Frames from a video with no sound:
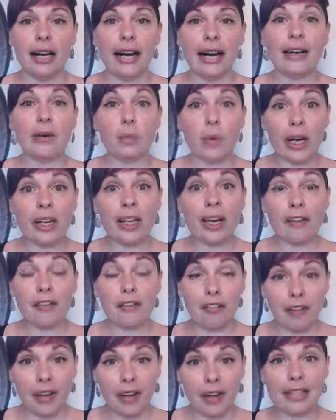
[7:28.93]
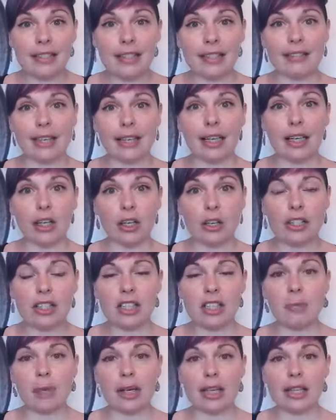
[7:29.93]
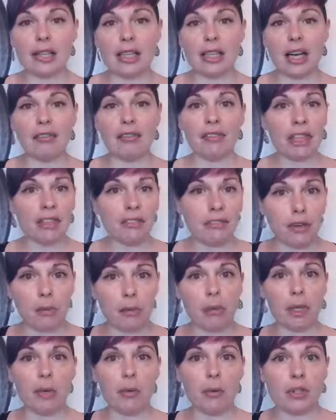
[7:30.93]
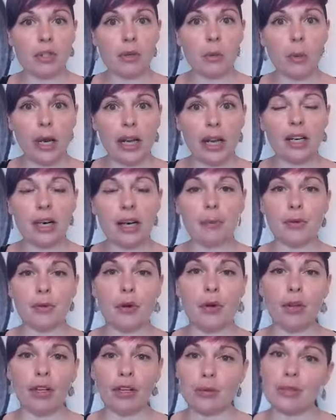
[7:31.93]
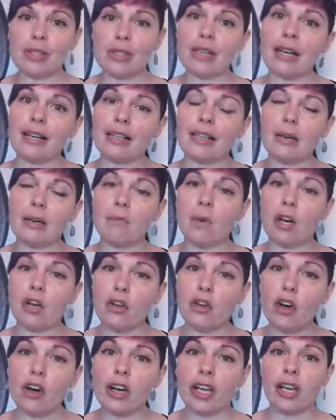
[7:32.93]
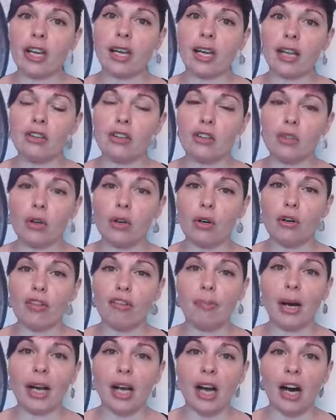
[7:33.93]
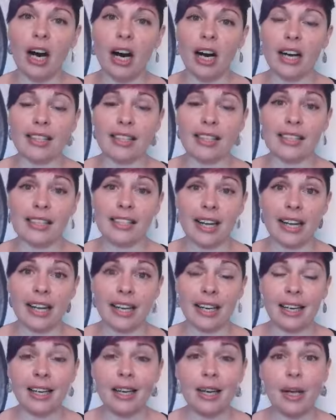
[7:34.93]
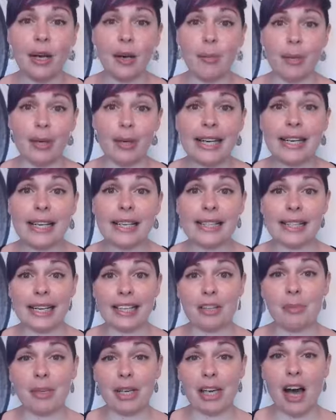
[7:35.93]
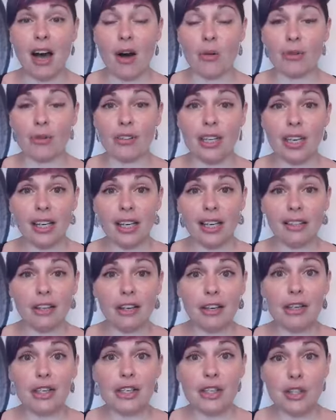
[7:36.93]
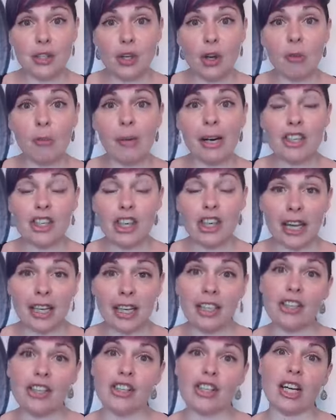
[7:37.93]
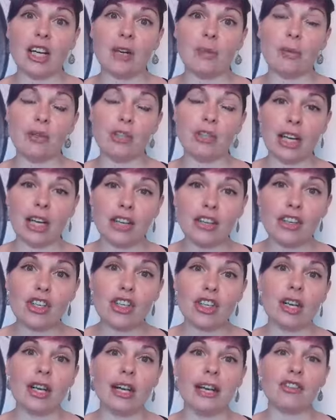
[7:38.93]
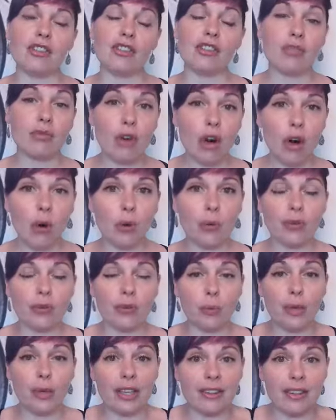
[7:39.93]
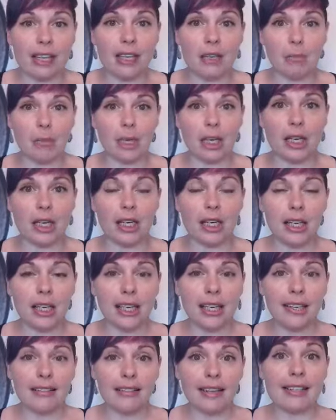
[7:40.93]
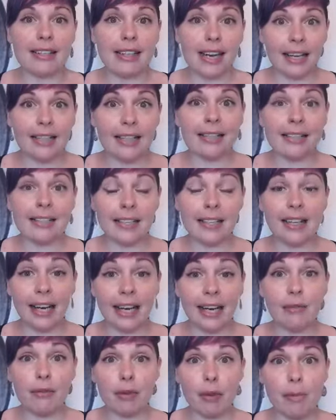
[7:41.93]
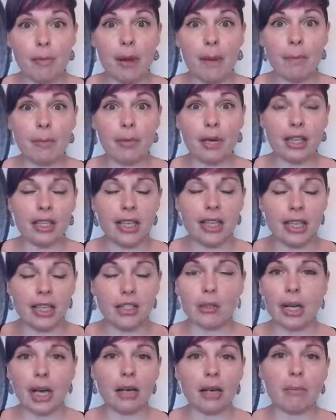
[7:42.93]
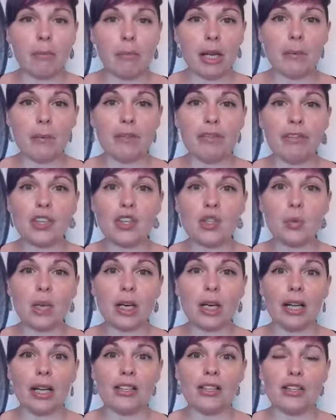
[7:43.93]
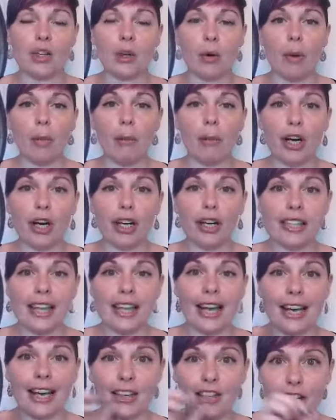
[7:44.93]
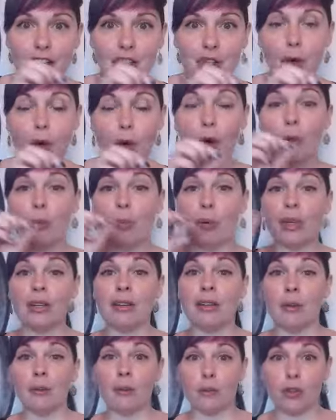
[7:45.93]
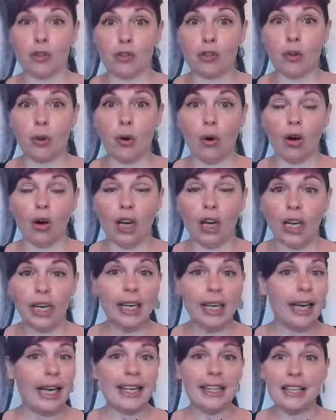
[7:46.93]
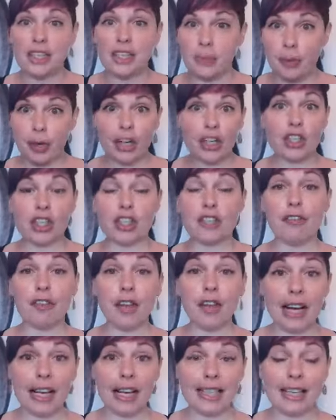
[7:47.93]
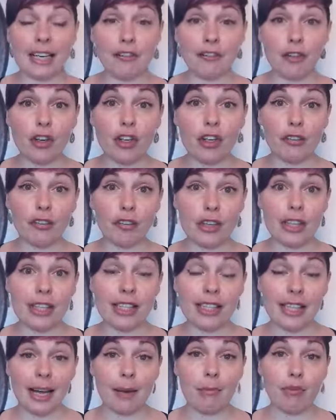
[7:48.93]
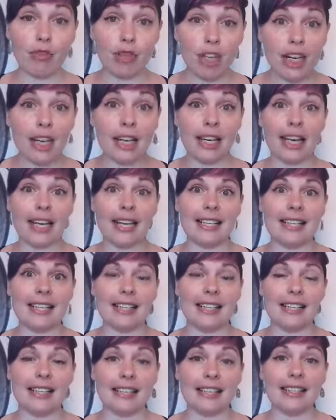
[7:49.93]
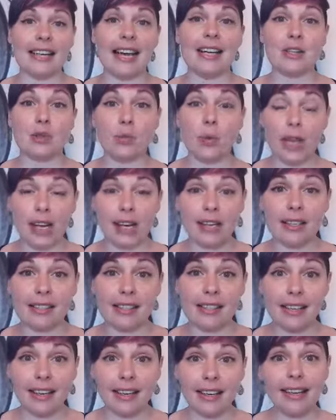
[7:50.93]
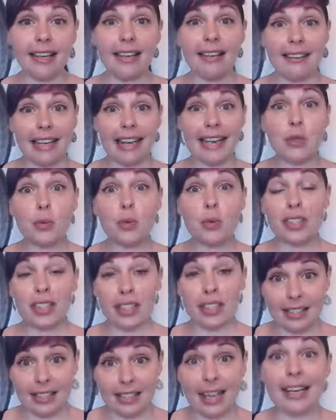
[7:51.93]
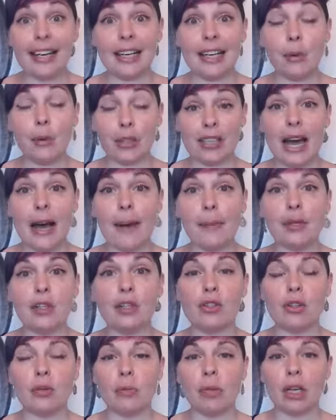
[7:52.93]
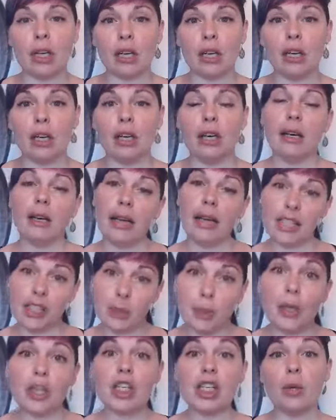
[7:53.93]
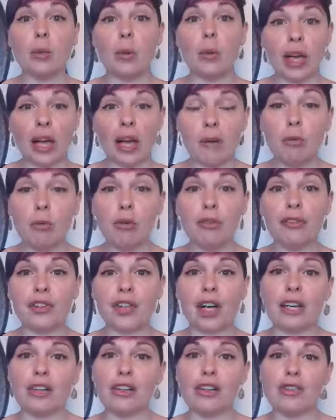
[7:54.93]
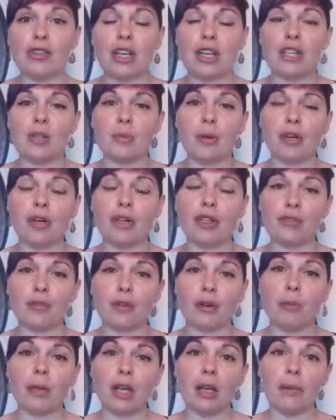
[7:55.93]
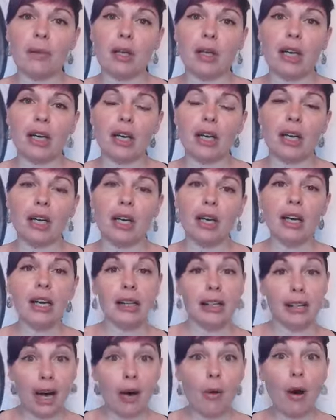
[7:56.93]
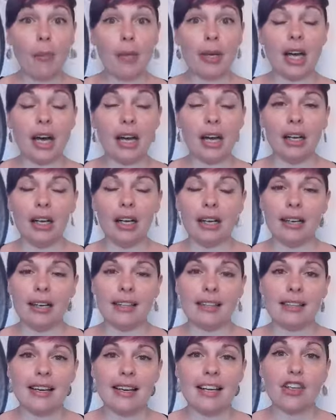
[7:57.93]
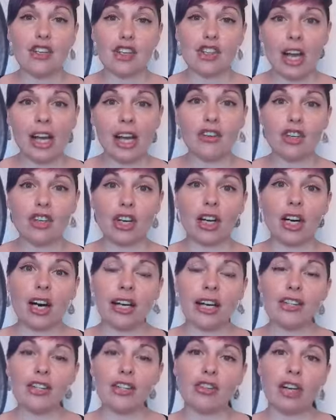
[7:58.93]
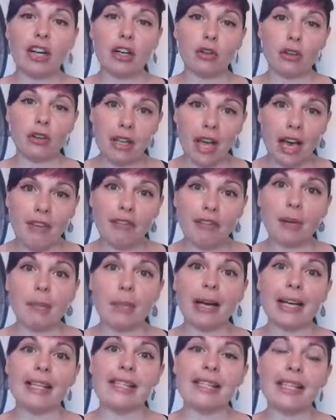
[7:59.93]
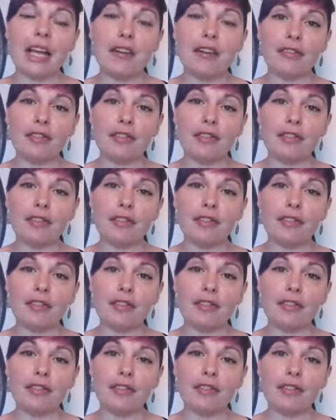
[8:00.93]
And when I felt that I lost myself, that for me was a wake-up call. It was like someone knocking in the door of my heart and saying, please let me out. There is so much energy and potential and growth within me that until I remembered, and you can maybe visualize, you know, a bird cage, and you open the door and this bird just flies and for the first time realizes it has wings. That was exactly what happened to me, especially when I moved countries, because for me now I'm in Ireland, changing country and not having my safety